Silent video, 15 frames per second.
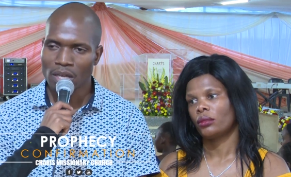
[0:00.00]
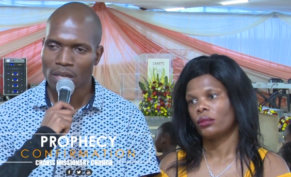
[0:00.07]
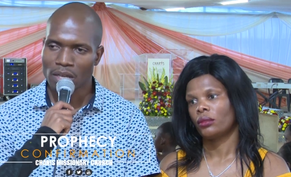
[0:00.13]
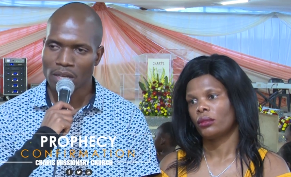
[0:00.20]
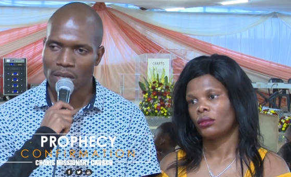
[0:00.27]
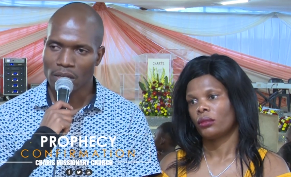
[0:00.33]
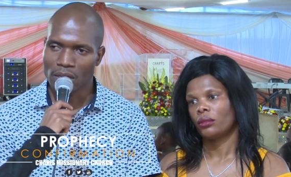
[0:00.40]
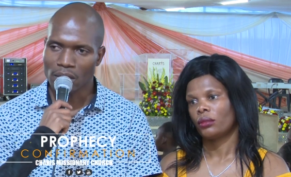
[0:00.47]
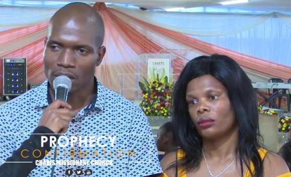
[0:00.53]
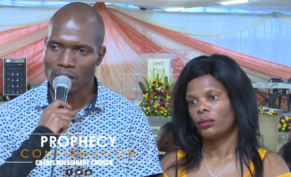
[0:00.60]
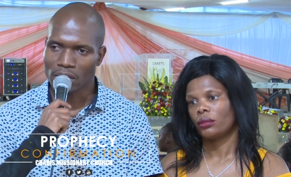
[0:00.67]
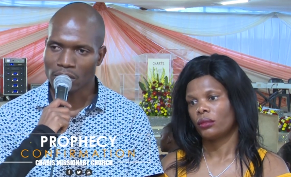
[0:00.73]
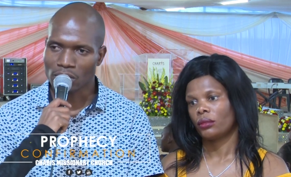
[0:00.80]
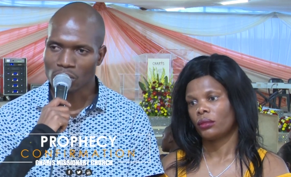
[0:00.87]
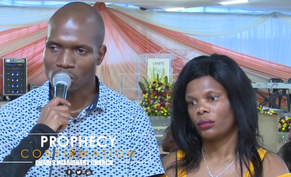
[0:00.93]

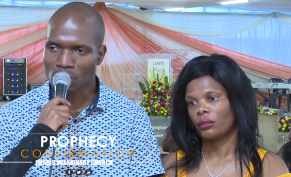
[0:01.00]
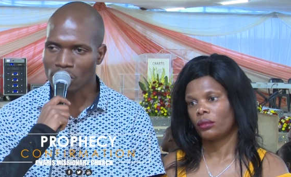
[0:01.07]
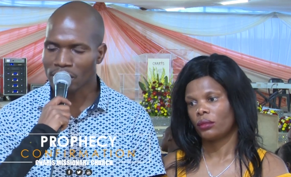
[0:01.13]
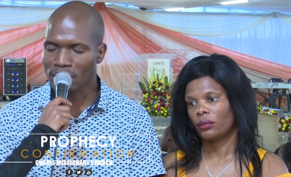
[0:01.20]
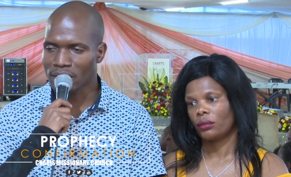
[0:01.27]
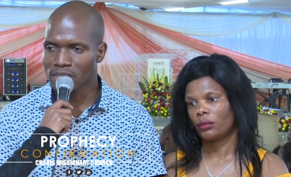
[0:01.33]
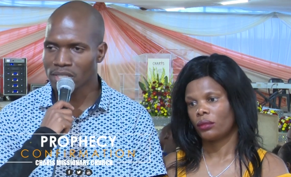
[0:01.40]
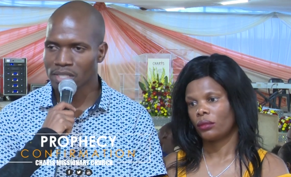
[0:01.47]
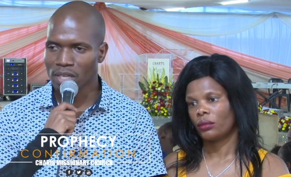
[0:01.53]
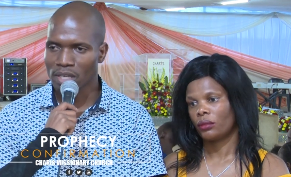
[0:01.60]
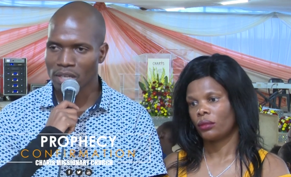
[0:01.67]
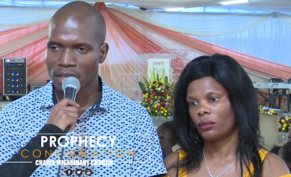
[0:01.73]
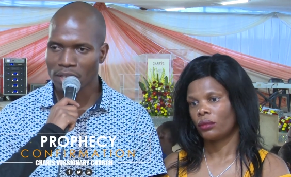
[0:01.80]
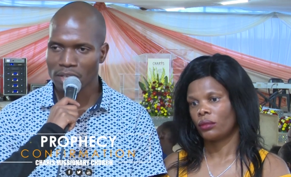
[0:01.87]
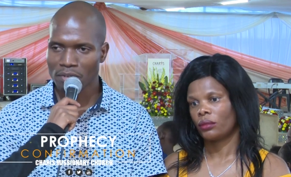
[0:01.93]
Speaker 1: uh, through
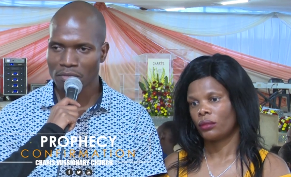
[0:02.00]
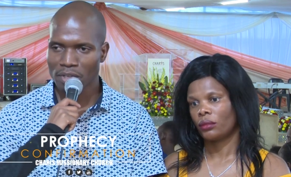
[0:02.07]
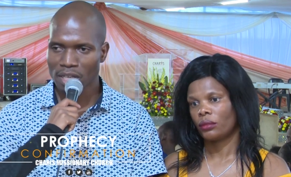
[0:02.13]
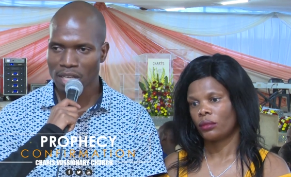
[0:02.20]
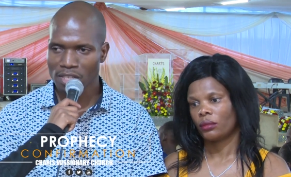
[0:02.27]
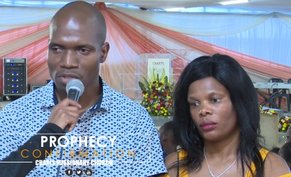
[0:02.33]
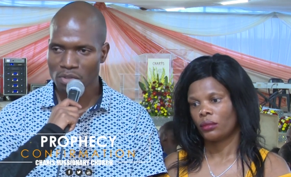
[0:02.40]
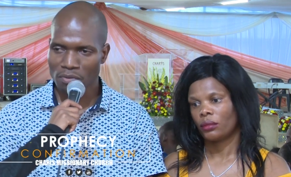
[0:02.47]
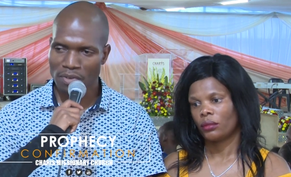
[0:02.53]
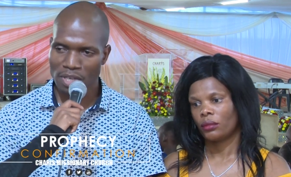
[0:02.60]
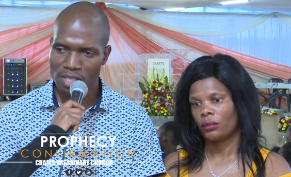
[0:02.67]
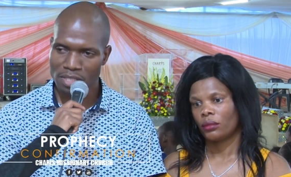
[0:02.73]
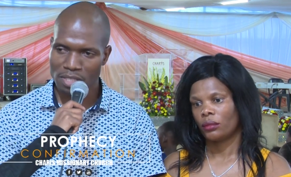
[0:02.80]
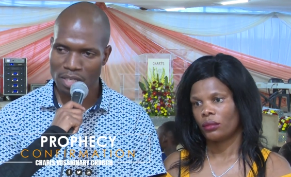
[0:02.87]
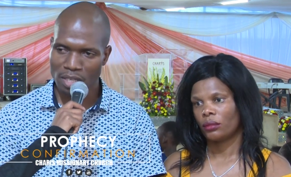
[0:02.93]
cancer, and even last of
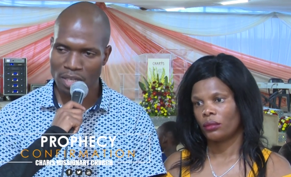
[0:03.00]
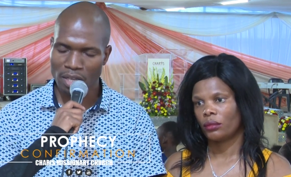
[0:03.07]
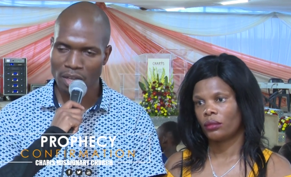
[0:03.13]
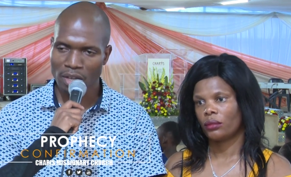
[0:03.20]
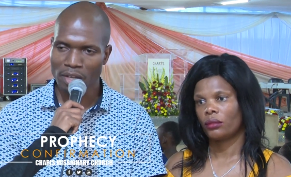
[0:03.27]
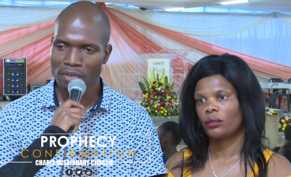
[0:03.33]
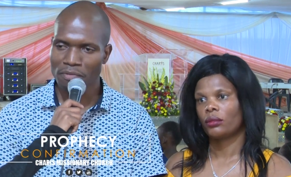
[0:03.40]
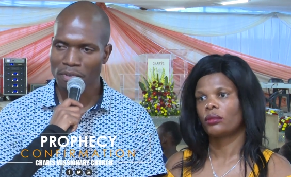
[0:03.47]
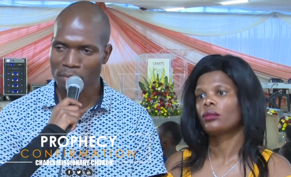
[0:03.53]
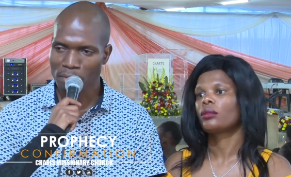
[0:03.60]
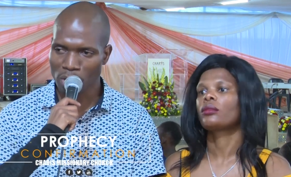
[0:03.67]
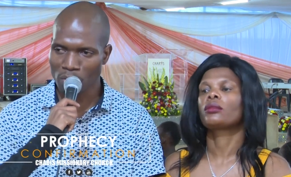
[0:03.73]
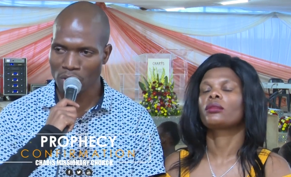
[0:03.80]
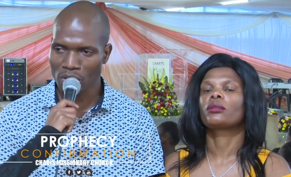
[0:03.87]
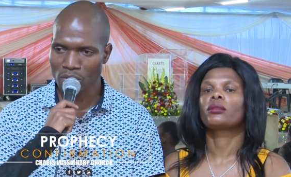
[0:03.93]
last year in
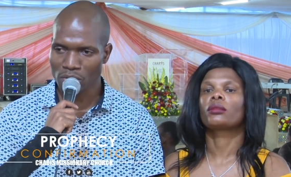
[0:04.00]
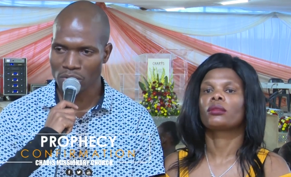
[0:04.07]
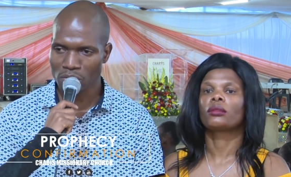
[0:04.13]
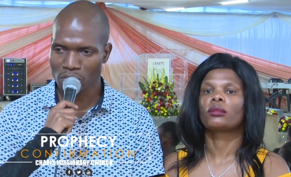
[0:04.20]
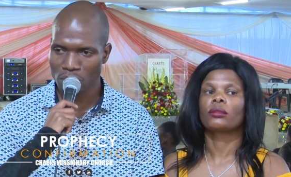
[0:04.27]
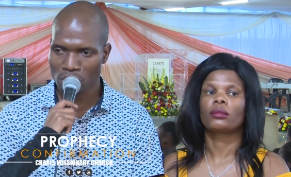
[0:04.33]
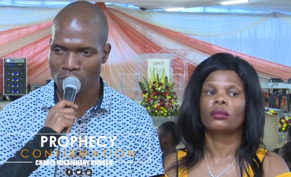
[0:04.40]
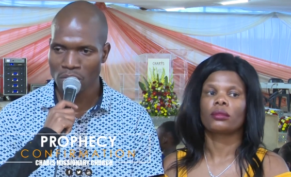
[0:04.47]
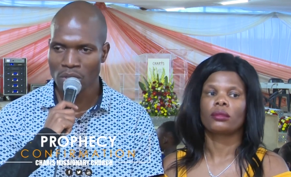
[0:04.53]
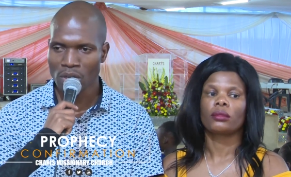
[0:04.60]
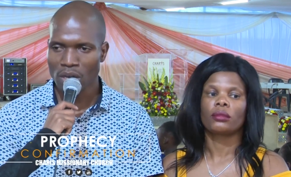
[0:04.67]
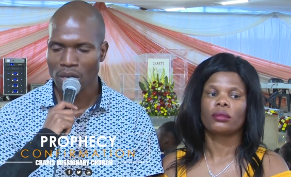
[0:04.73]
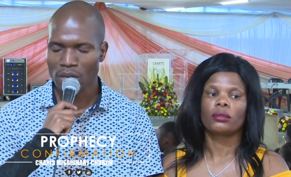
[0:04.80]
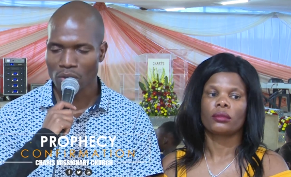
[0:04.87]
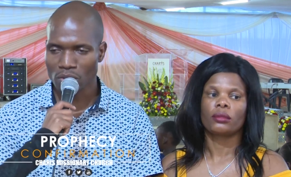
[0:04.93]
February, through
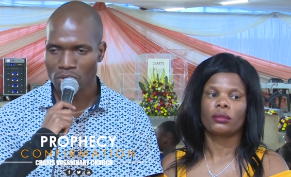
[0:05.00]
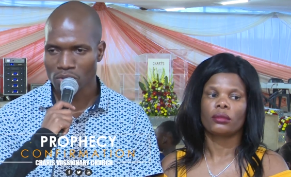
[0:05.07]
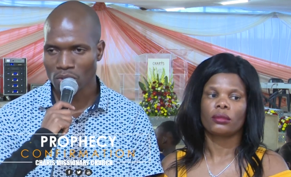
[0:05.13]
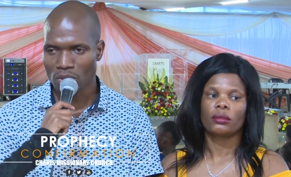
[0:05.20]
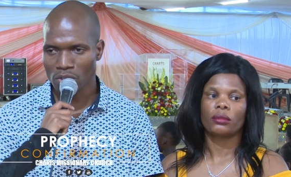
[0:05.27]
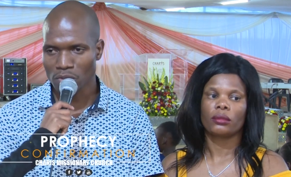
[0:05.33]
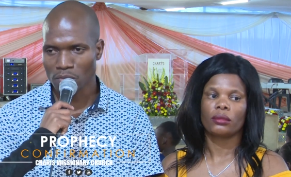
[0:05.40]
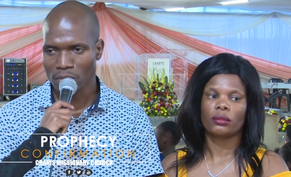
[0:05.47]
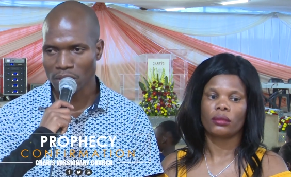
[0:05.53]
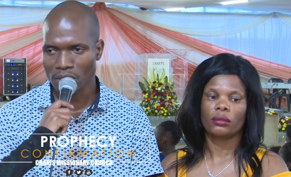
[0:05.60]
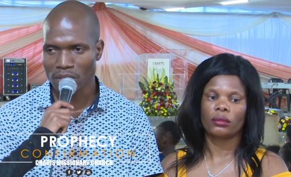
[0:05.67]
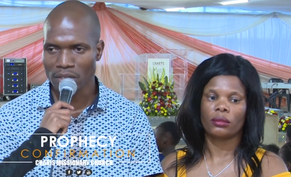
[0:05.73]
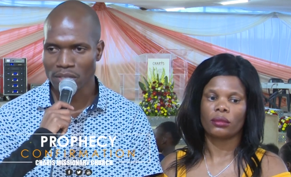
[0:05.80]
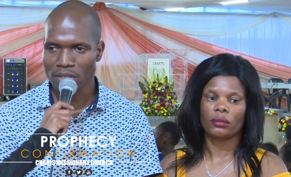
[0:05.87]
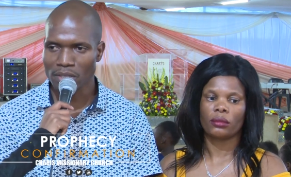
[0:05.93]
I also lost
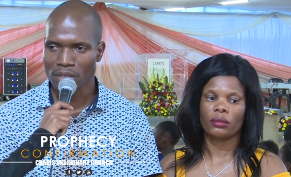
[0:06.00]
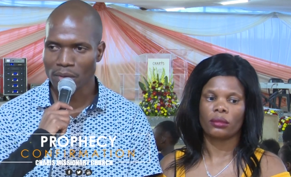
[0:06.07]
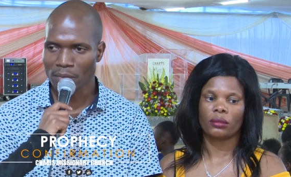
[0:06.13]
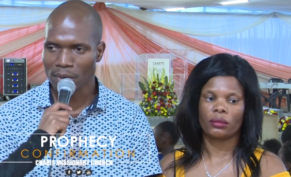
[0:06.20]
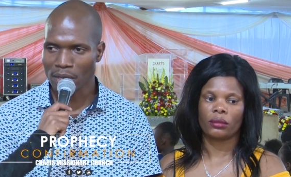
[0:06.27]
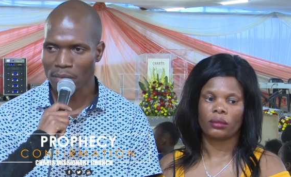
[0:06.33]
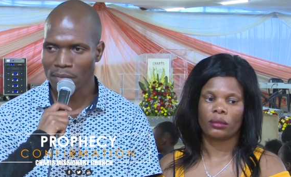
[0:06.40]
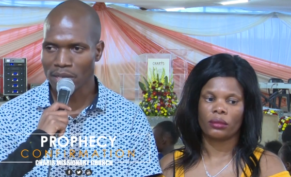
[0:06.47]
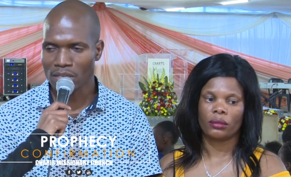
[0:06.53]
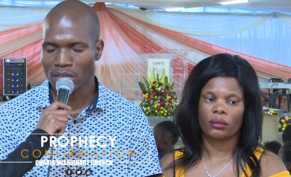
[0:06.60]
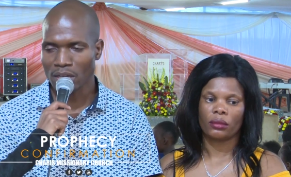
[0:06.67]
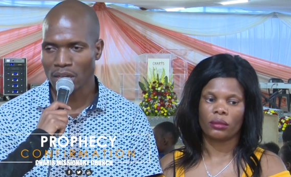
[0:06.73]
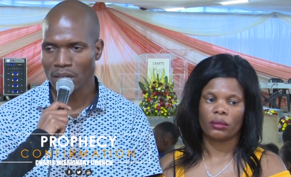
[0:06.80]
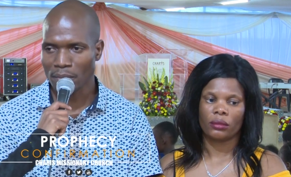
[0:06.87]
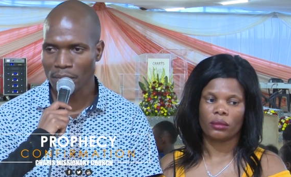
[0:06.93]
my my
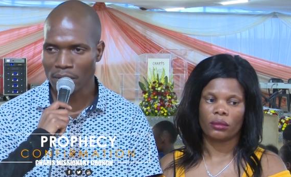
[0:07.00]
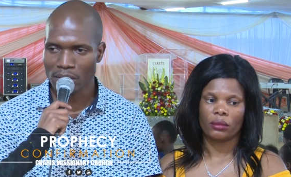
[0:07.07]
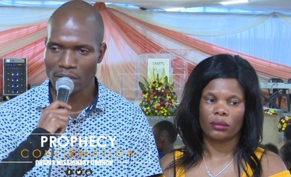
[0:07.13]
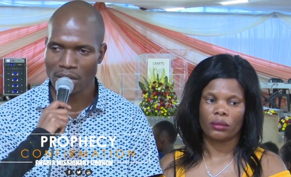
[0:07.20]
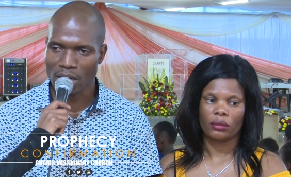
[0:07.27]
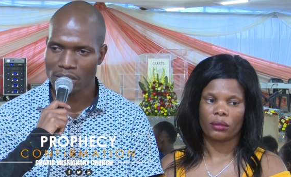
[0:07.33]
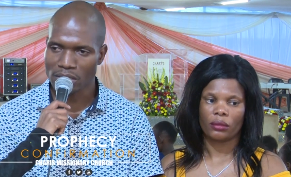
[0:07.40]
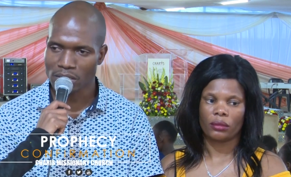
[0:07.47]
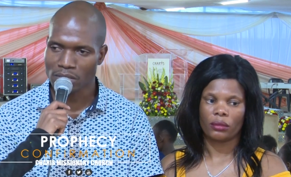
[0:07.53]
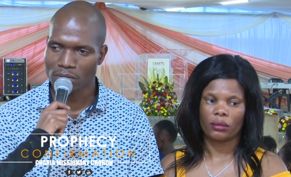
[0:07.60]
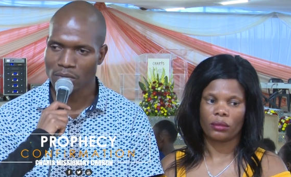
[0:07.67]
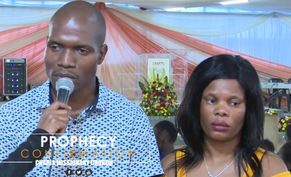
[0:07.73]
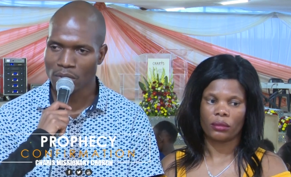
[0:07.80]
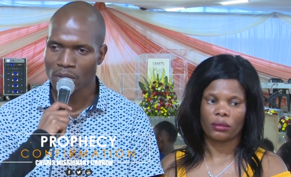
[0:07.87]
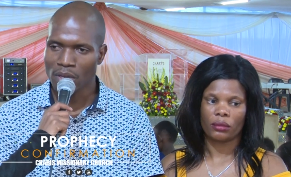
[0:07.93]
my my
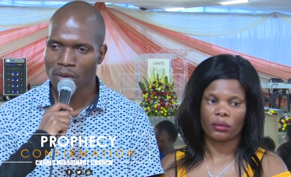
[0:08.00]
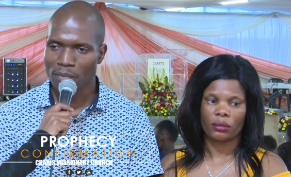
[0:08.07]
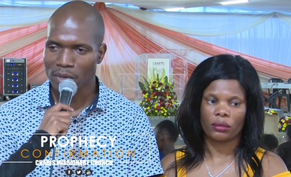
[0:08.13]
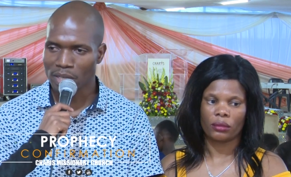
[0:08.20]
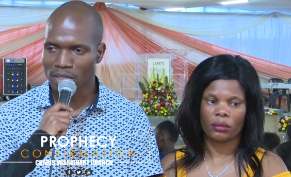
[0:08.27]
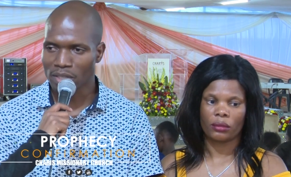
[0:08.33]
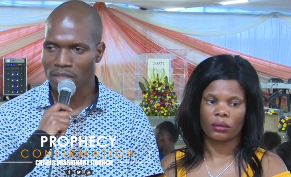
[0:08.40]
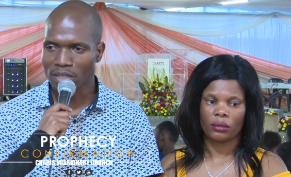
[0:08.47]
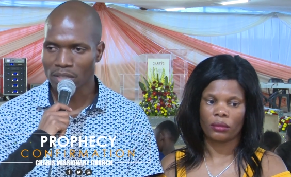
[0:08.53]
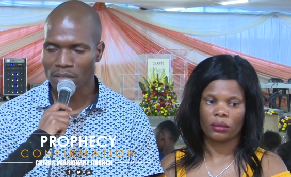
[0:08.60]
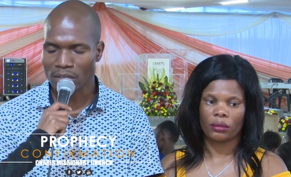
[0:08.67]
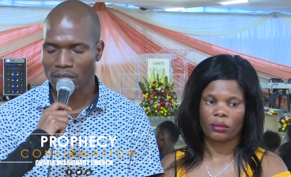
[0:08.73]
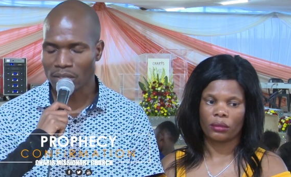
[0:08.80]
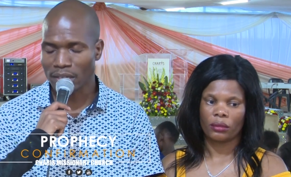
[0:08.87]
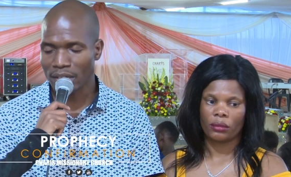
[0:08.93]
aunt
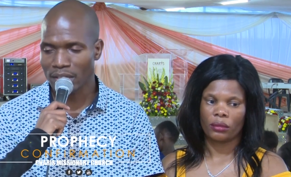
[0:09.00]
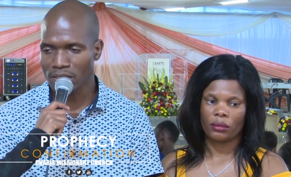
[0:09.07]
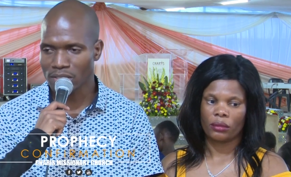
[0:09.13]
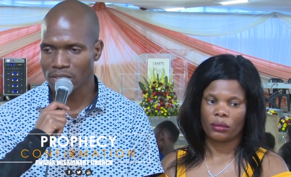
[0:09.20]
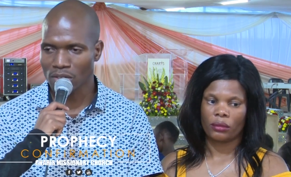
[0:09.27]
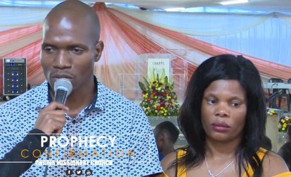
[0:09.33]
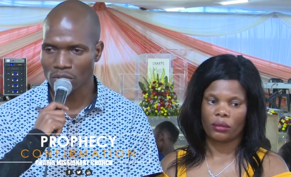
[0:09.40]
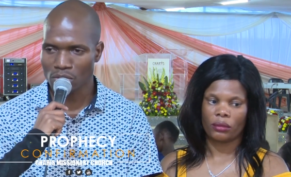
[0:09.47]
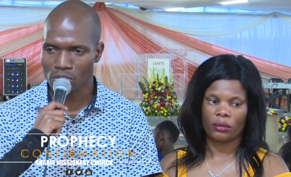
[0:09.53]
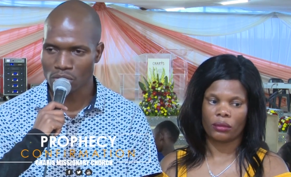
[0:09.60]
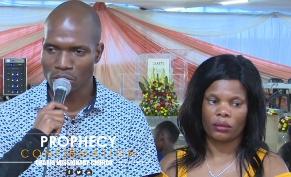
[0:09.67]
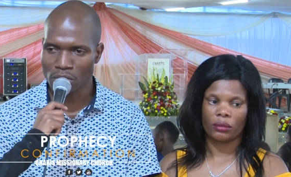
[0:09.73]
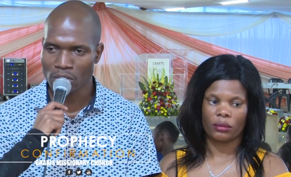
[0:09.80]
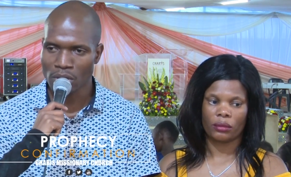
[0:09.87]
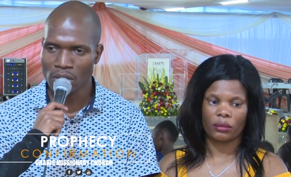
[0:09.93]
by cancer also,